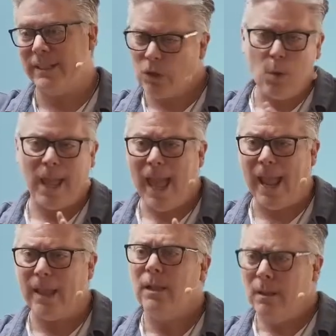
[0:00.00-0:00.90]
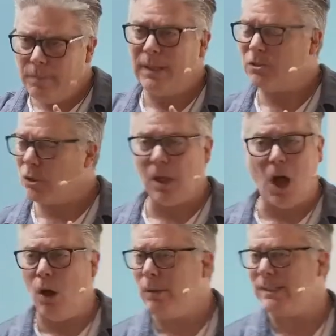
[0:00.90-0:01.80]
It's okay because you'll
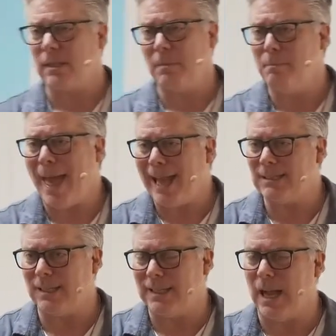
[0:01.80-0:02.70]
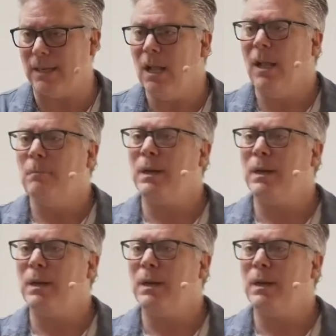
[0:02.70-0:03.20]
always come back to God,